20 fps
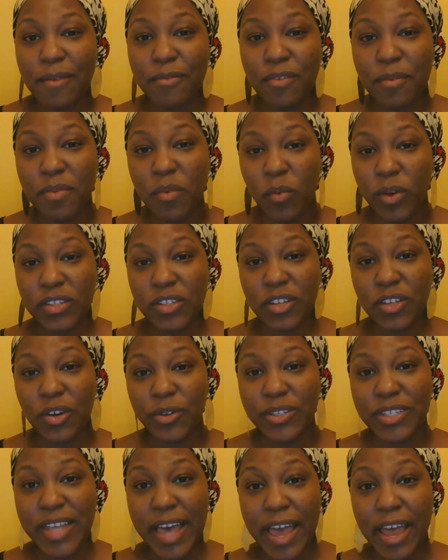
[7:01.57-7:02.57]
from the West
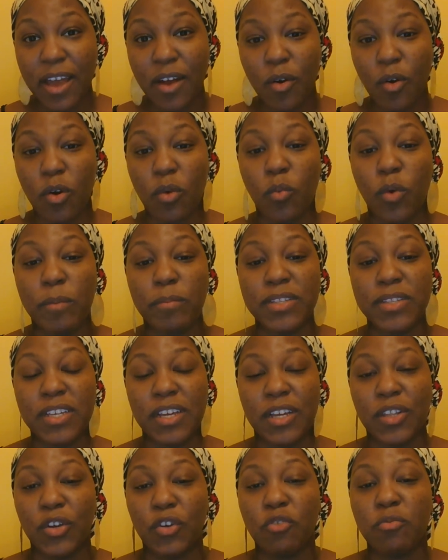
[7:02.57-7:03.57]
Coast or one
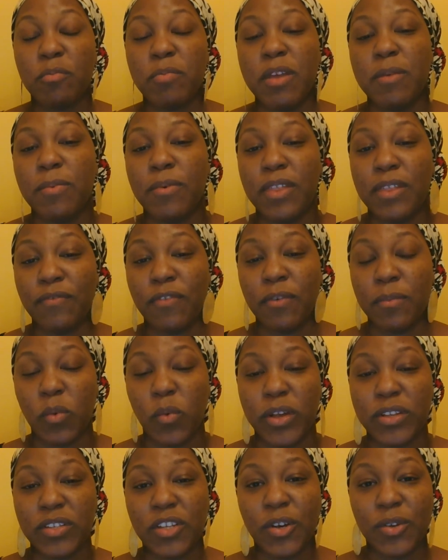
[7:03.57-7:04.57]
particular group of people from the
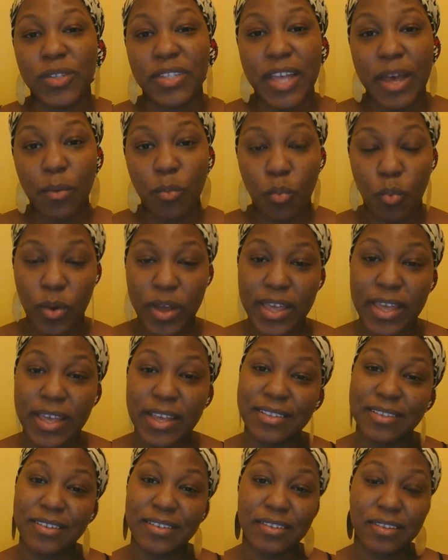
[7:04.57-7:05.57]
West Coast that went
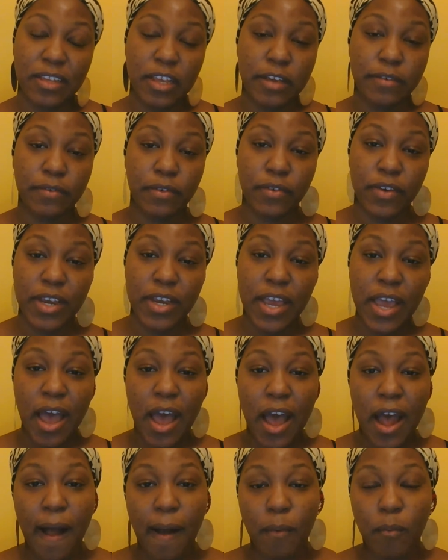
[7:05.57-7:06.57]
into slavery.
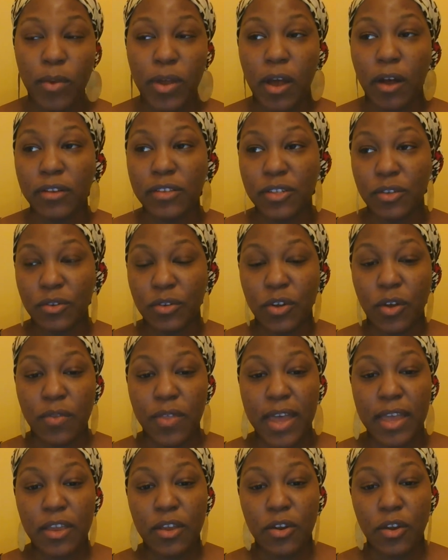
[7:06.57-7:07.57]
We also know
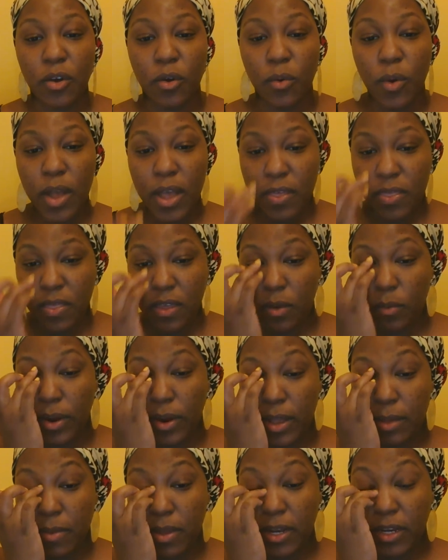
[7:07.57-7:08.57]
that there were
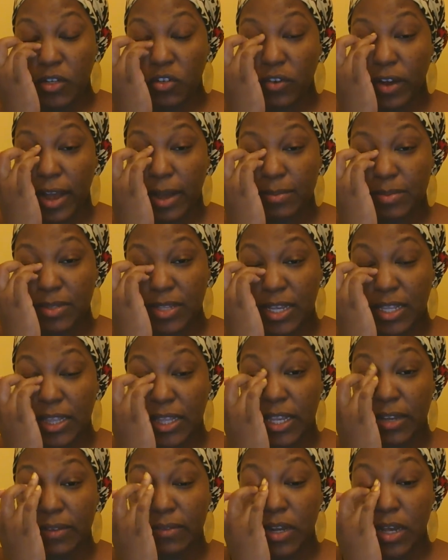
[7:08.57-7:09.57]
Hamitic tribes that
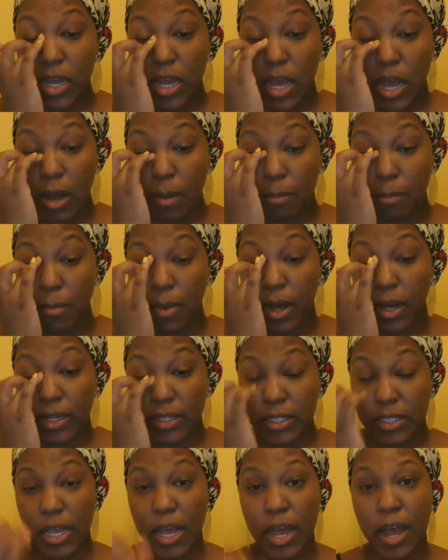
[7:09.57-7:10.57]
lived
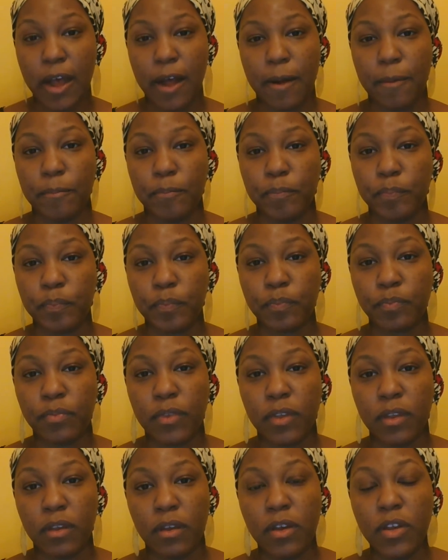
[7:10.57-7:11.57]
amongst
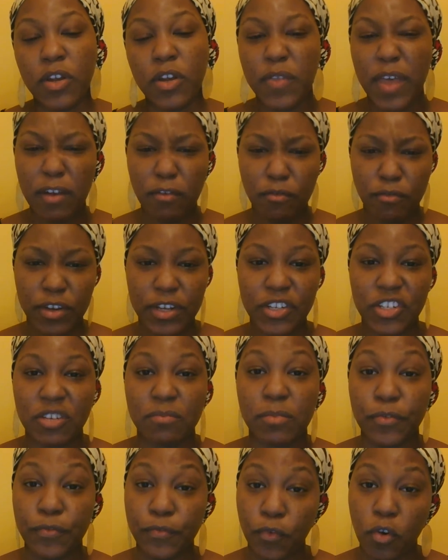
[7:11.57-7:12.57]
that
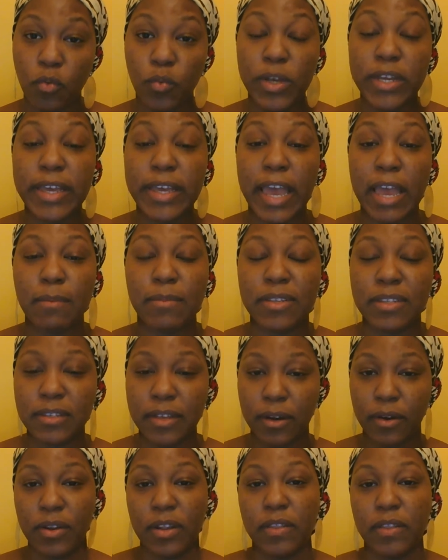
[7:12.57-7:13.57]
region before we came and
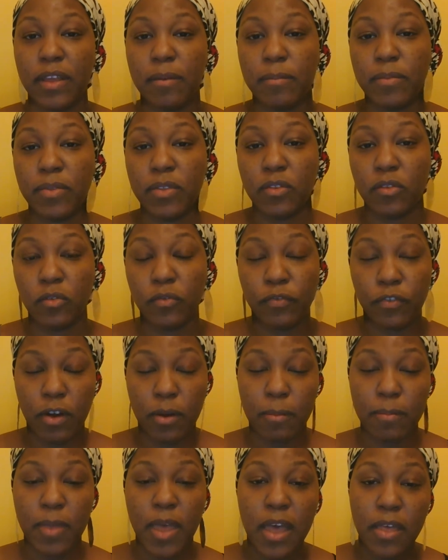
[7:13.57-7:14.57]
settled in there
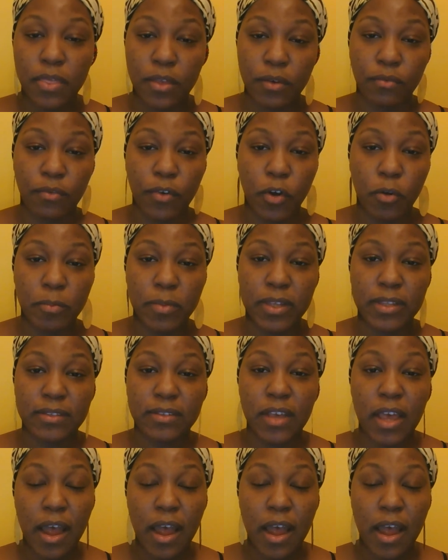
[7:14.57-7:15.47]
from the Romans